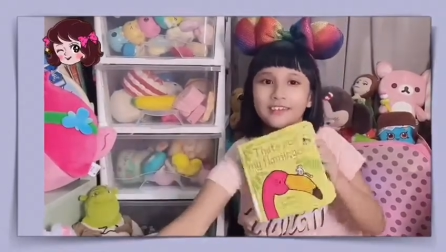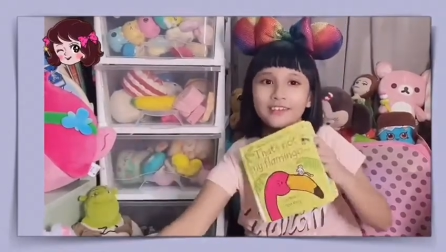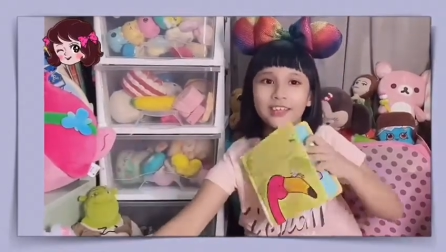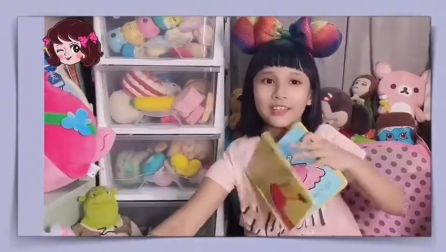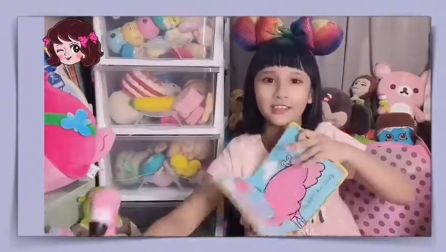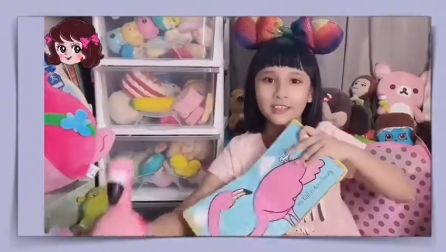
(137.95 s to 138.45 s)

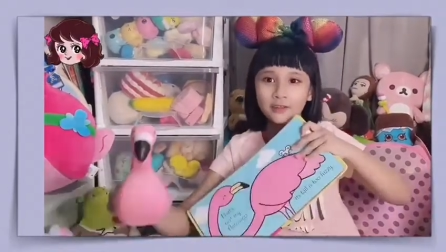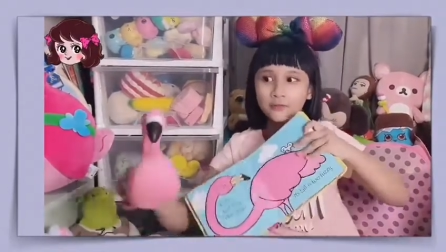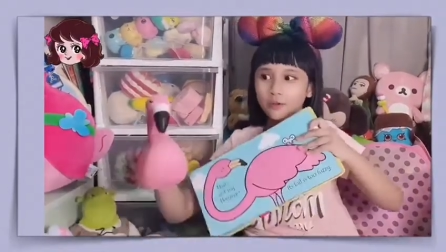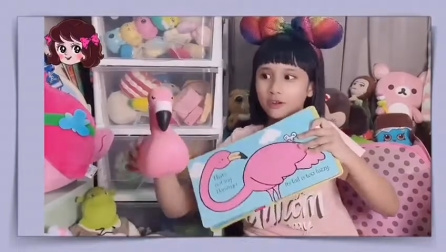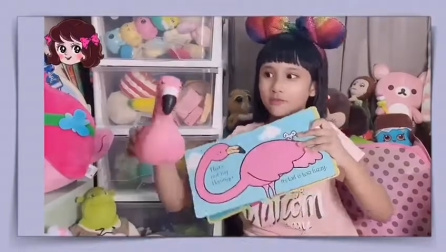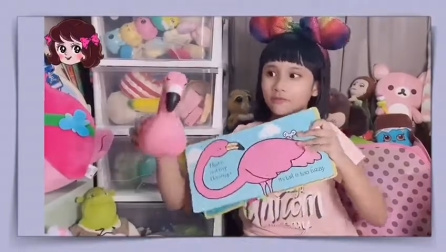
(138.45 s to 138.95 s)
Like this
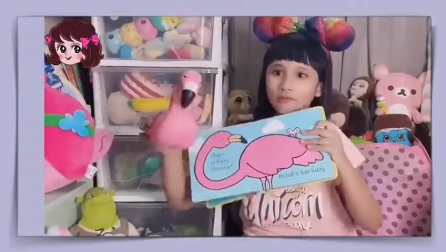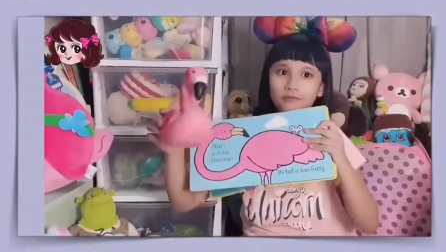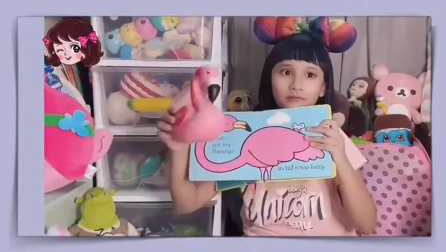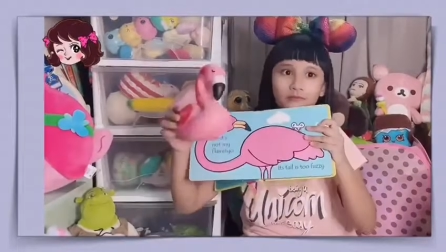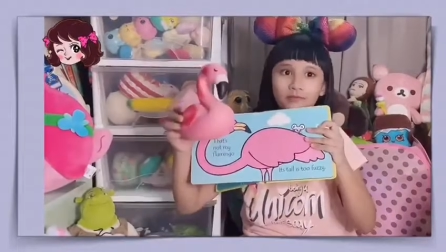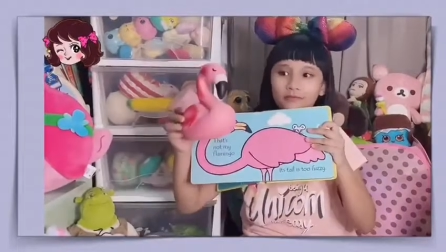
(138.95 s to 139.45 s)
one.
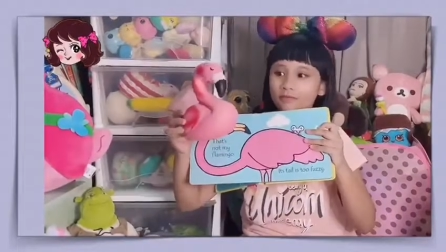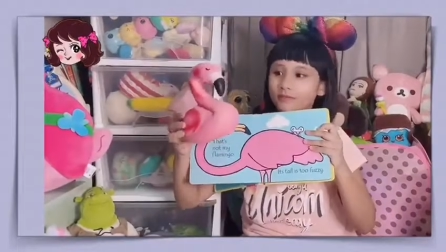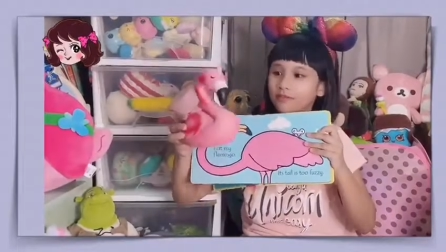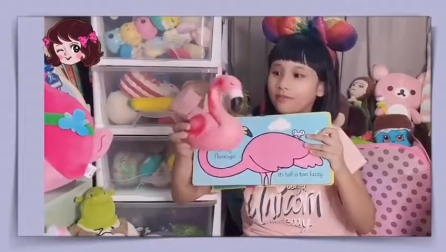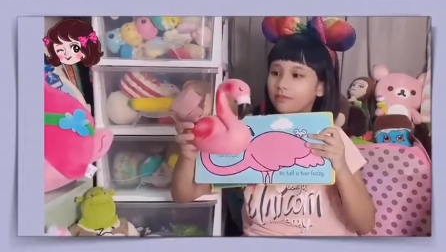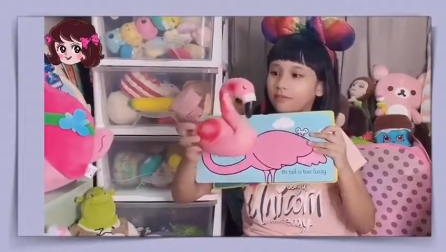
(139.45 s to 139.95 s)

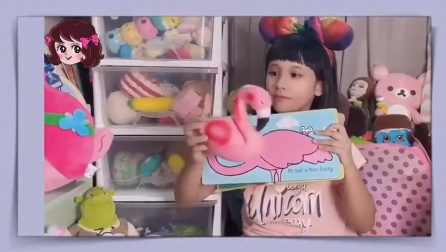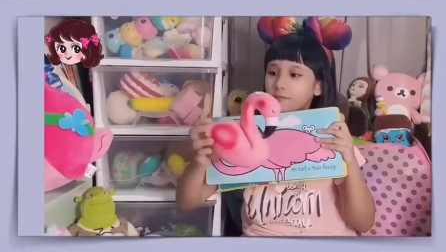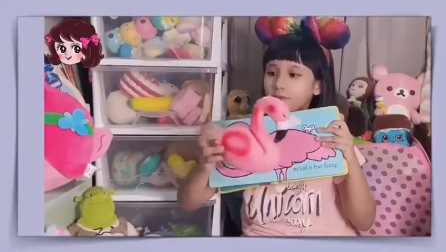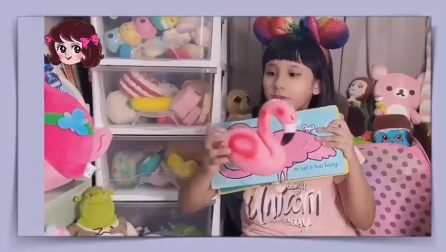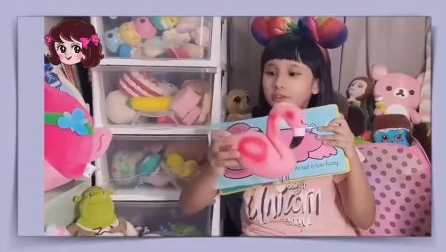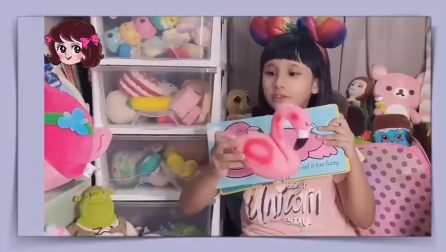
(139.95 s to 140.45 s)

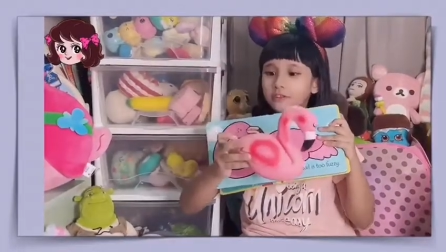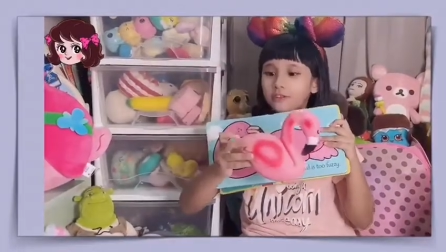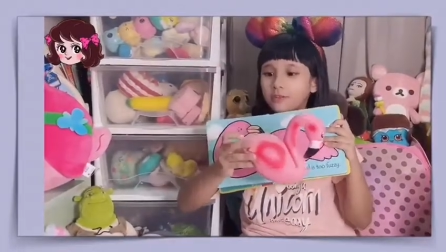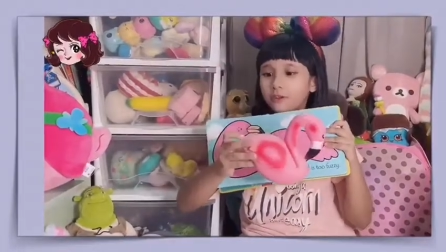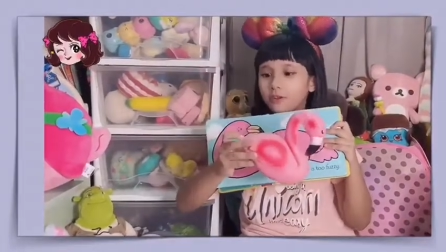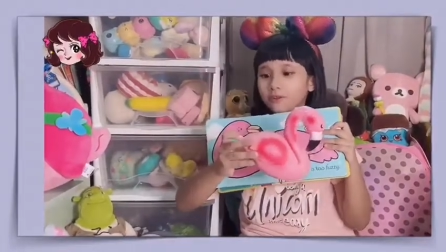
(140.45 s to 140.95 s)
This,
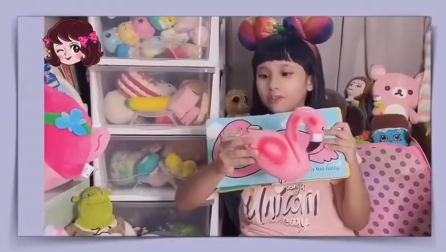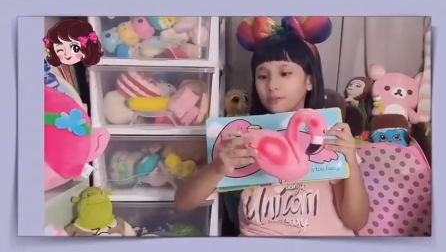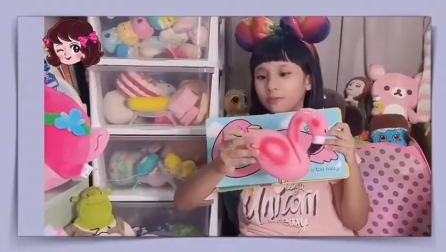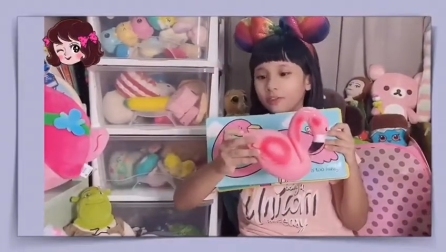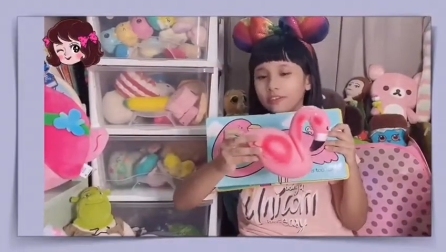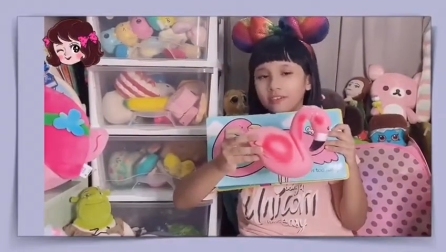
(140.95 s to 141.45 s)
though,
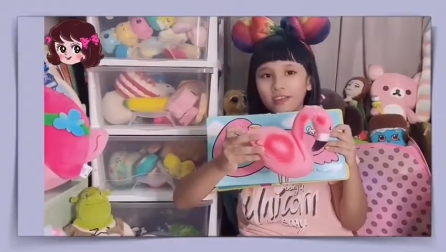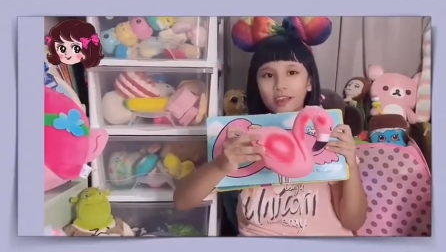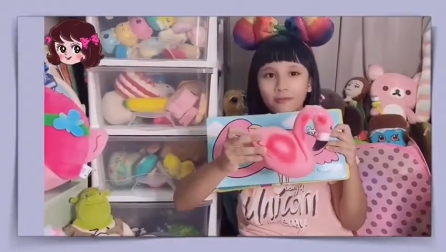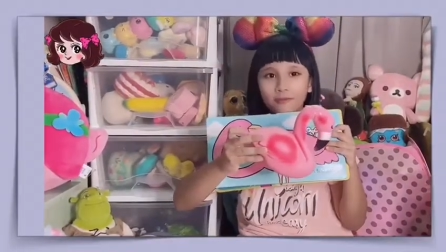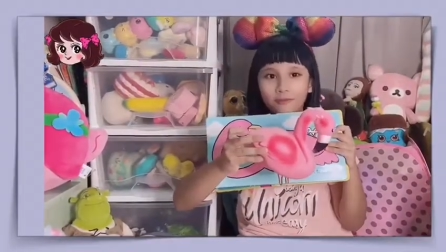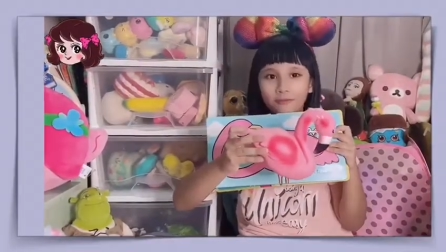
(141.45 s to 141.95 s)
this one doesn't
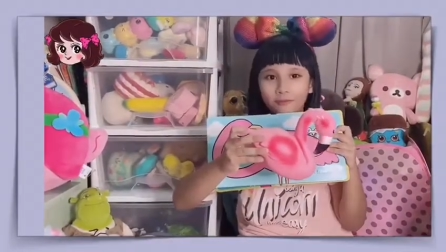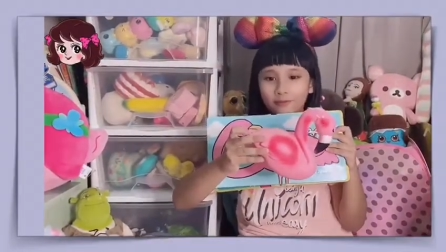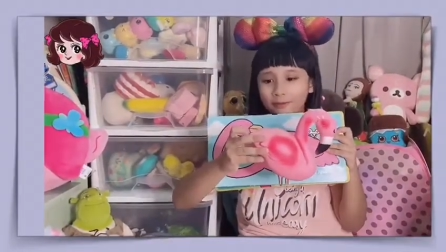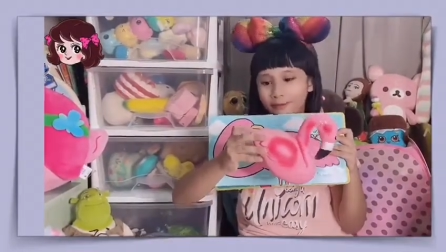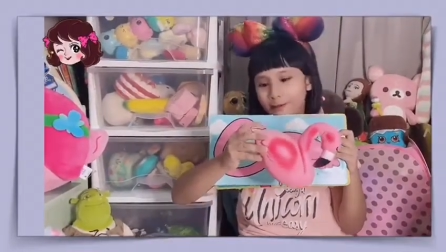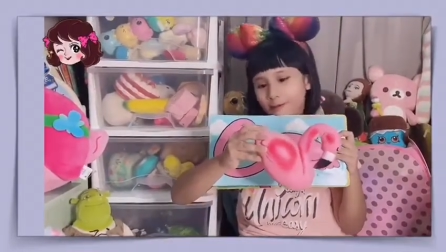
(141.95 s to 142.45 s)
have a
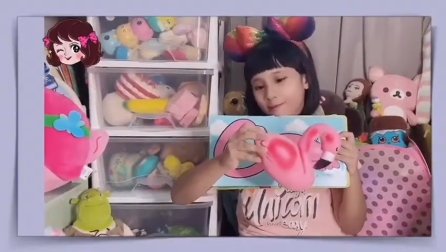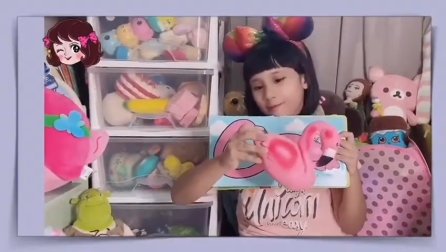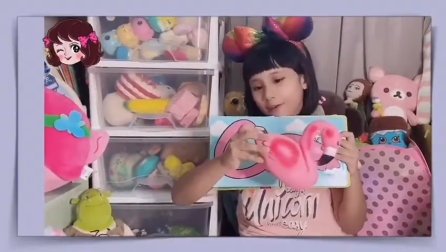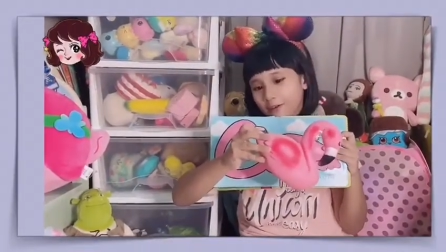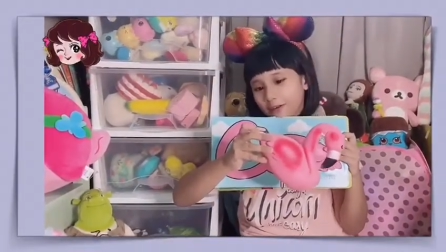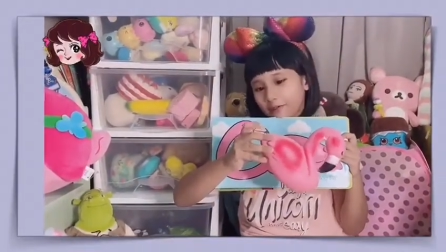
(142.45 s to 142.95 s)

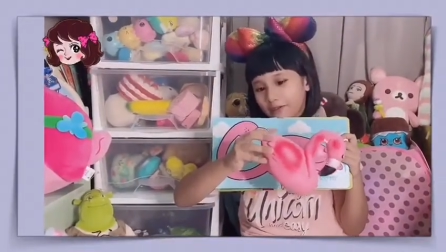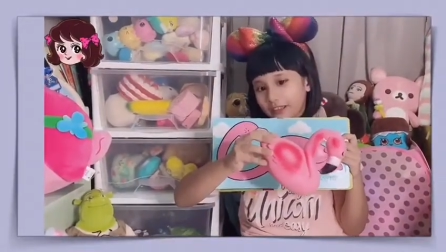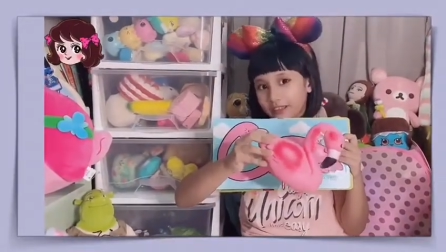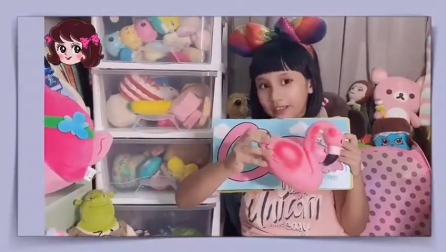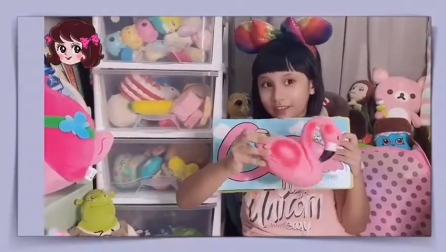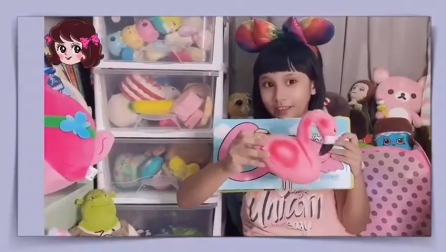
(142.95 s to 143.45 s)
very
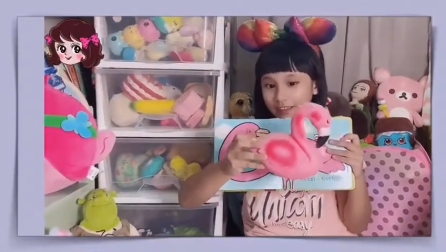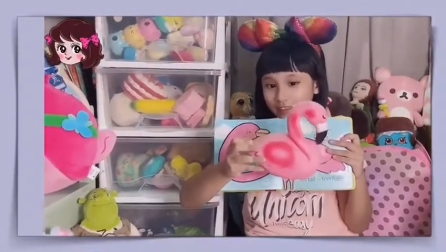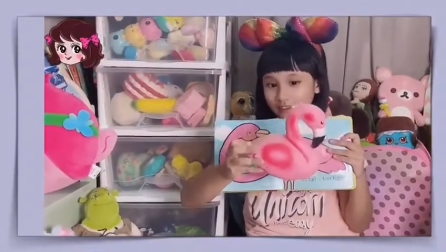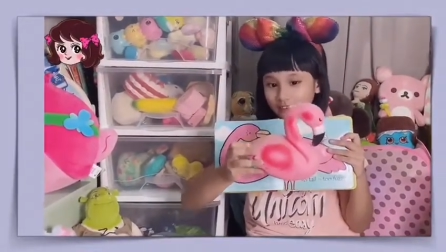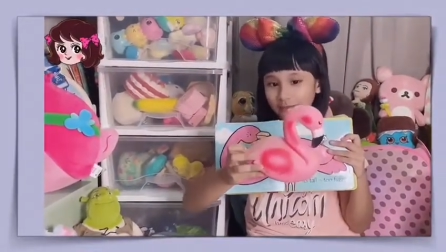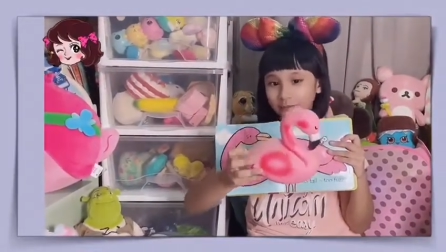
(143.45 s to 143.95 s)
fuzzy
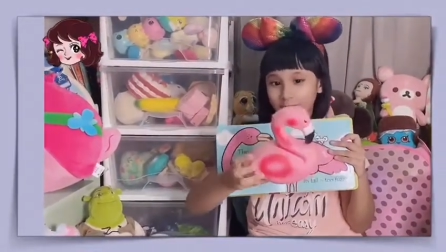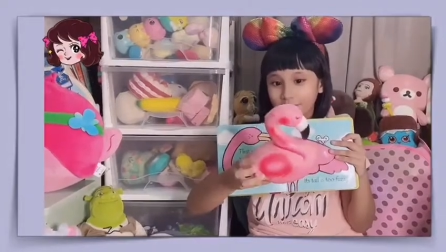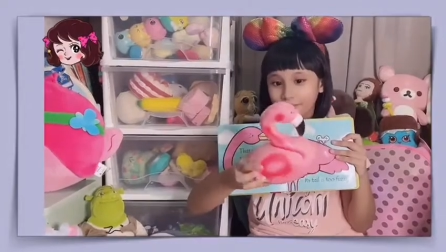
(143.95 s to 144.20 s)
tail.